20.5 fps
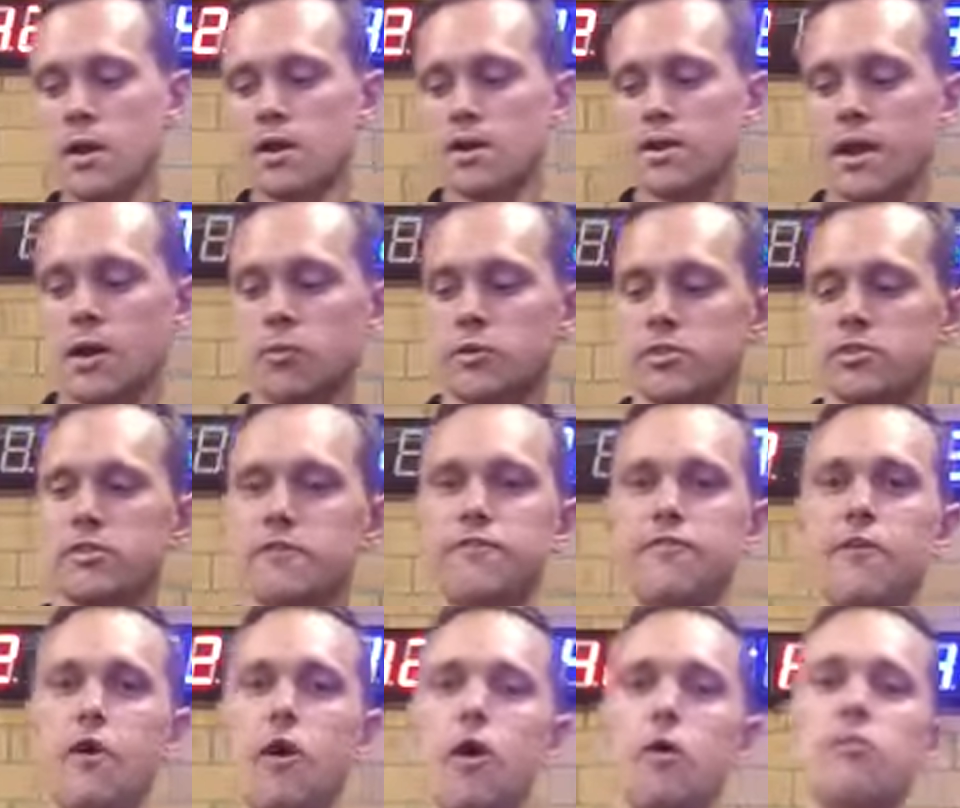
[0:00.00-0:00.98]
Now with
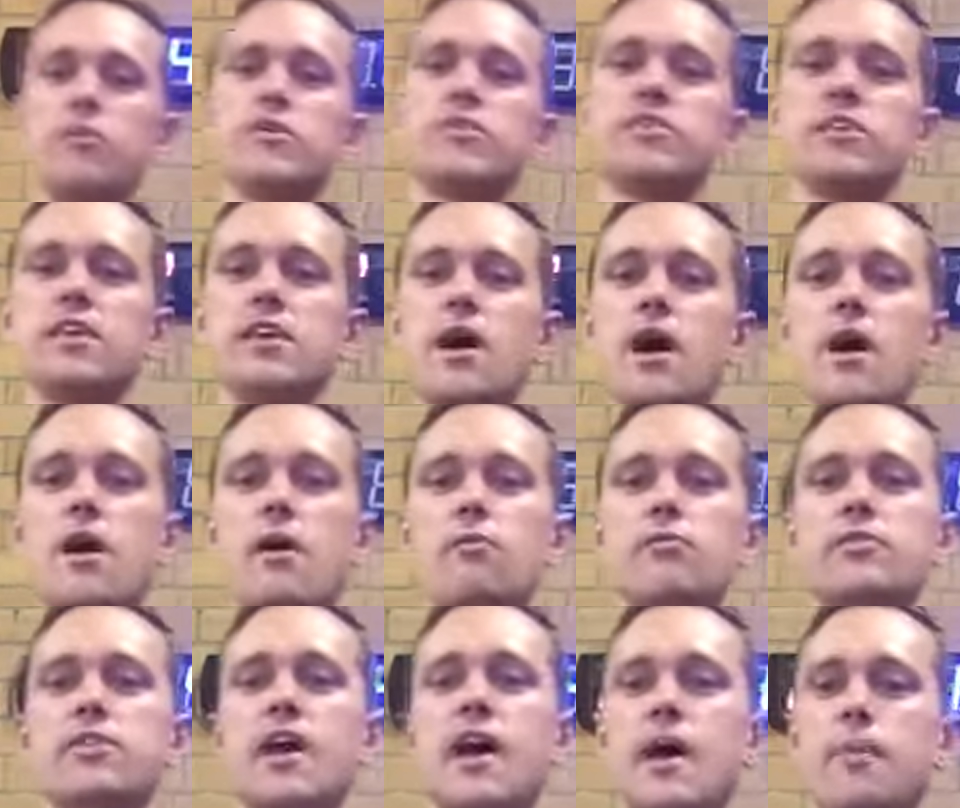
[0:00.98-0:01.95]

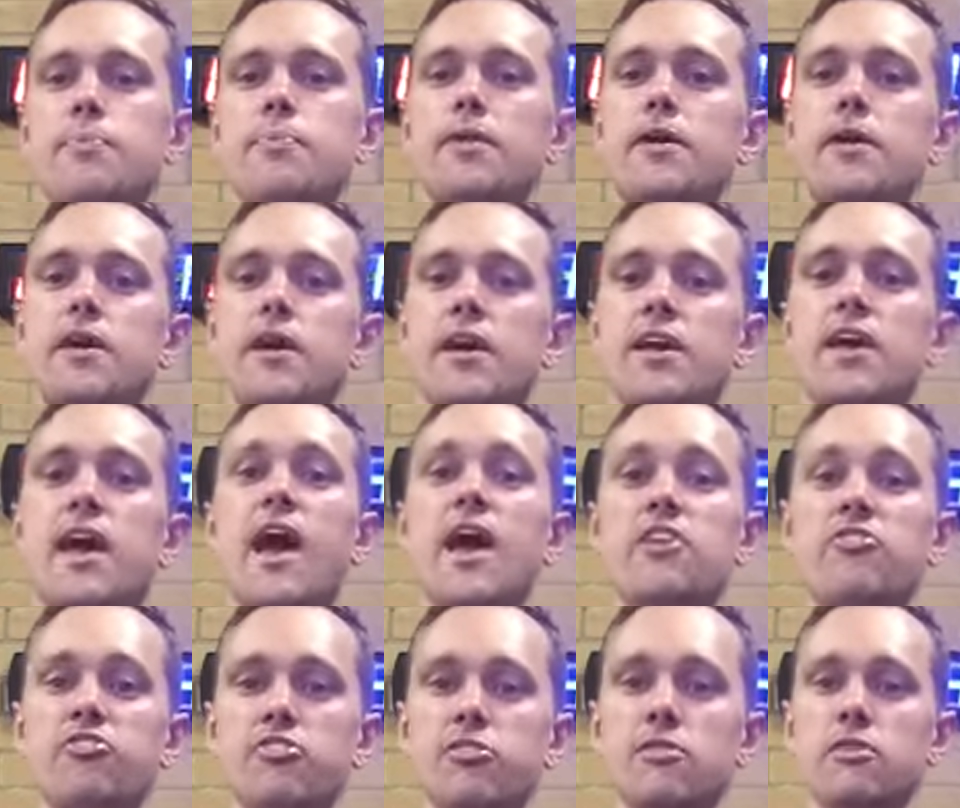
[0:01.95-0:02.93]
the
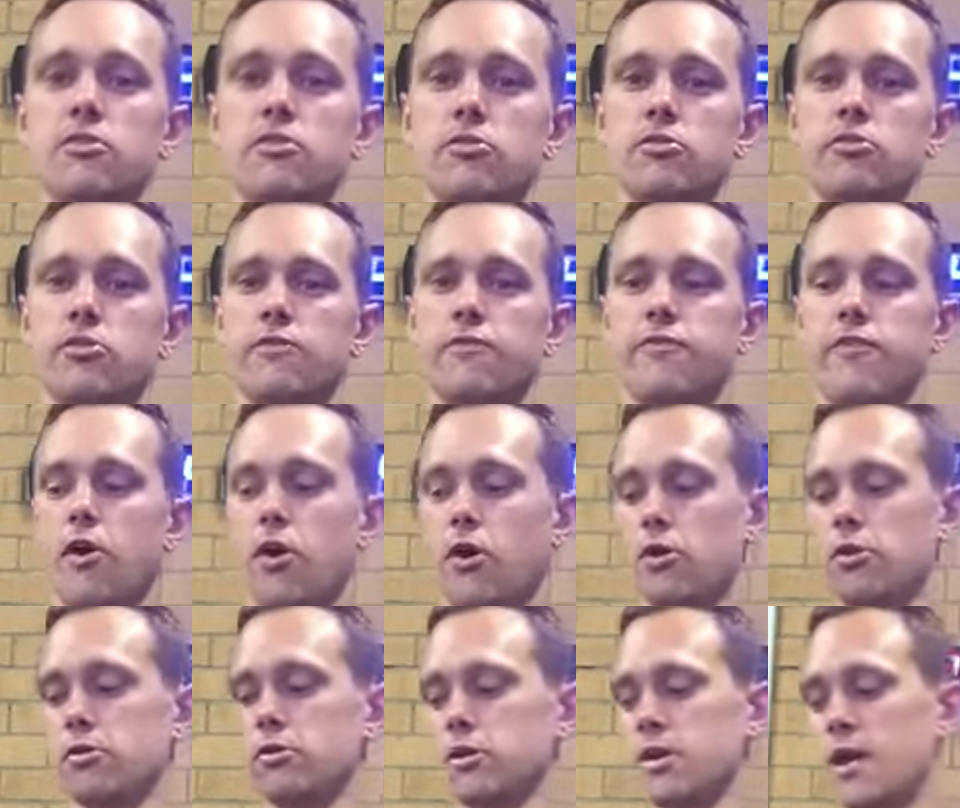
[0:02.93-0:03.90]
application that's on your
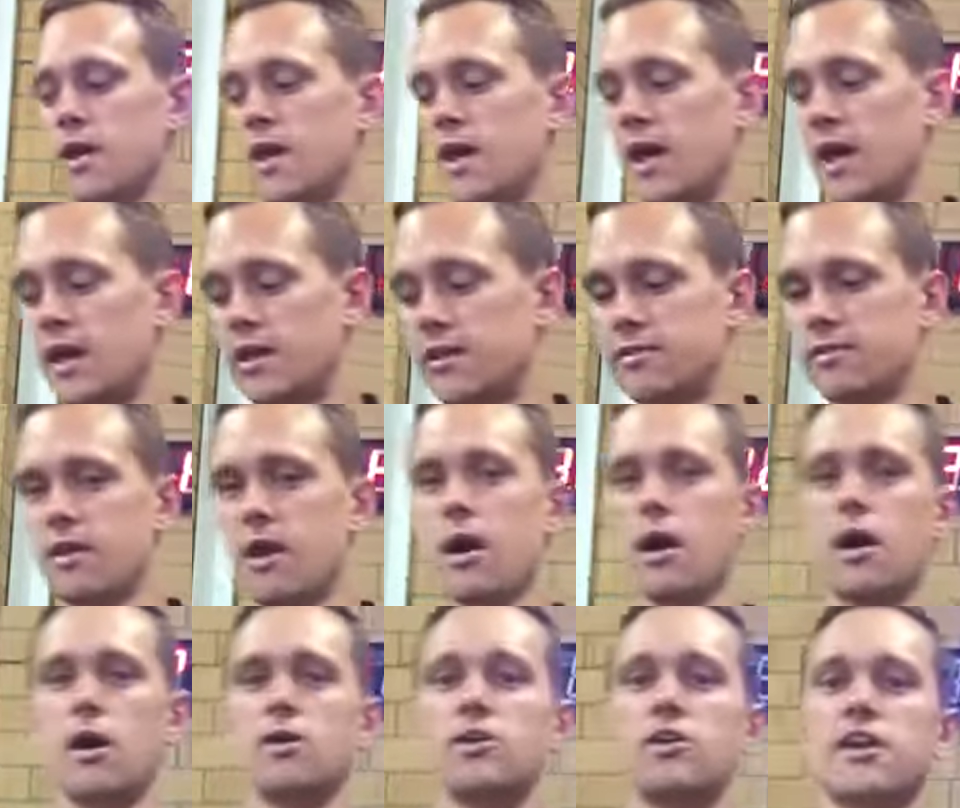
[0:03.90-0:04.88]
phone, is
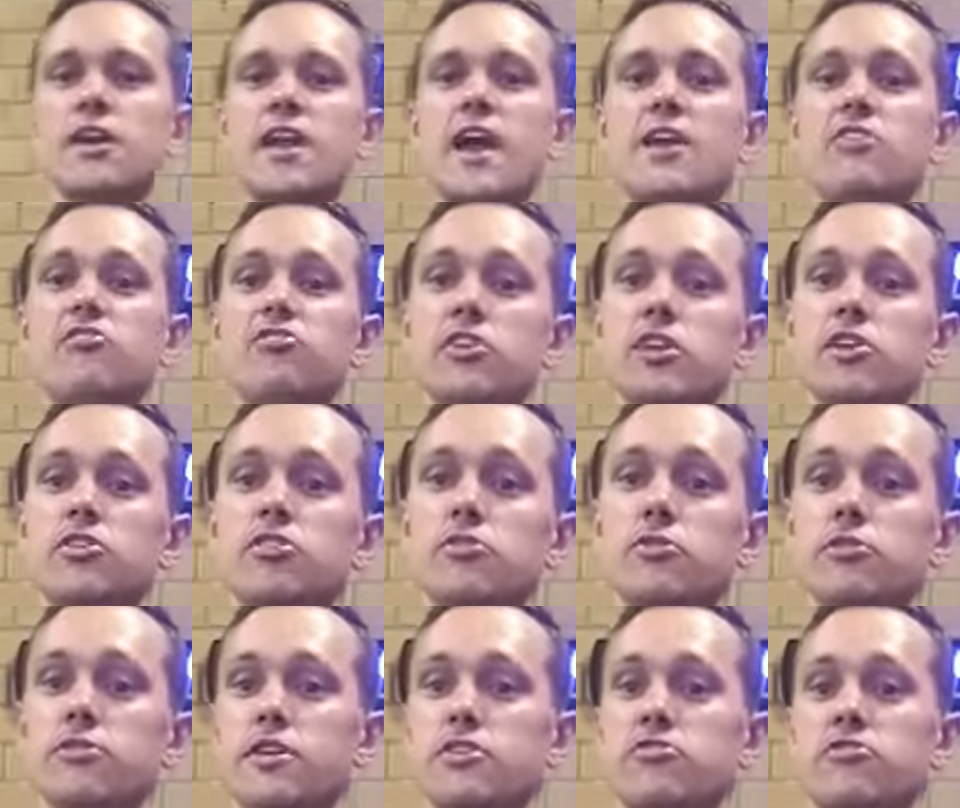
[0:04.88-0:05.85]
you can actually
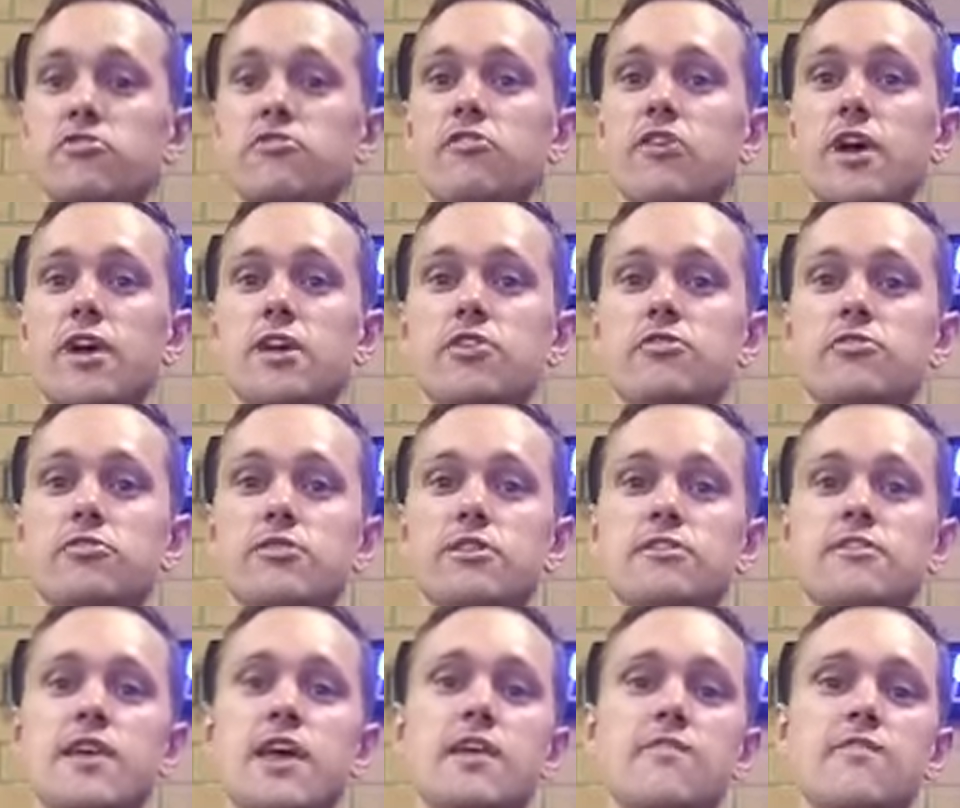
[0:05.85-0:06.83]
use it just like you do the
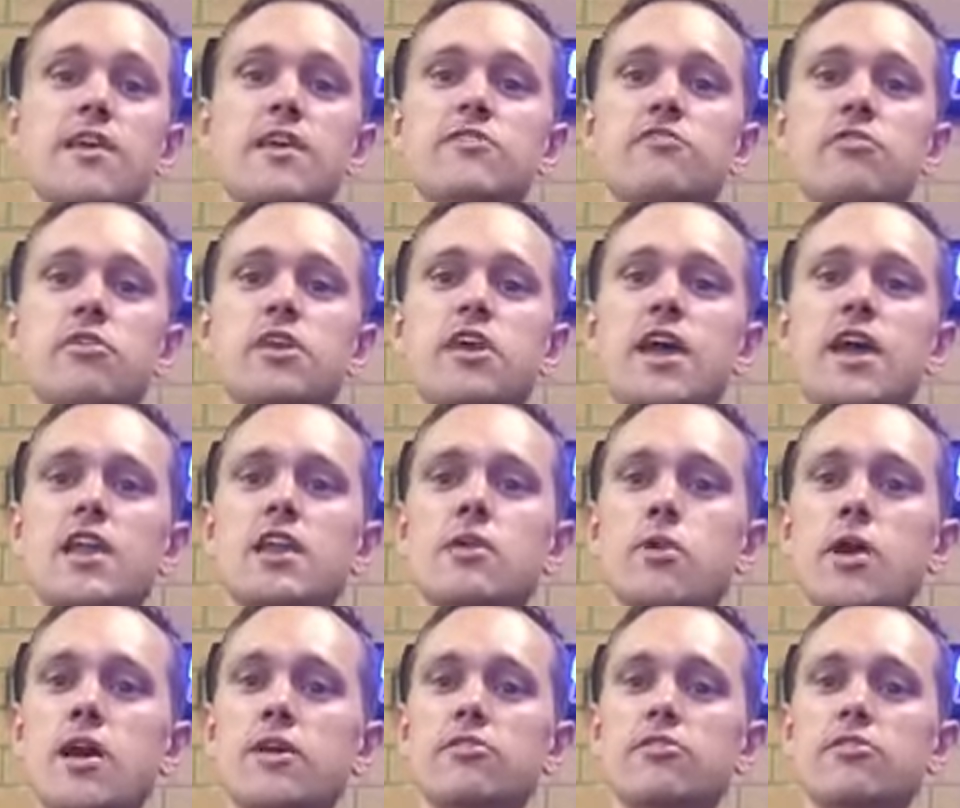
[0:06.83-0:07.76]
TV screen anywhere.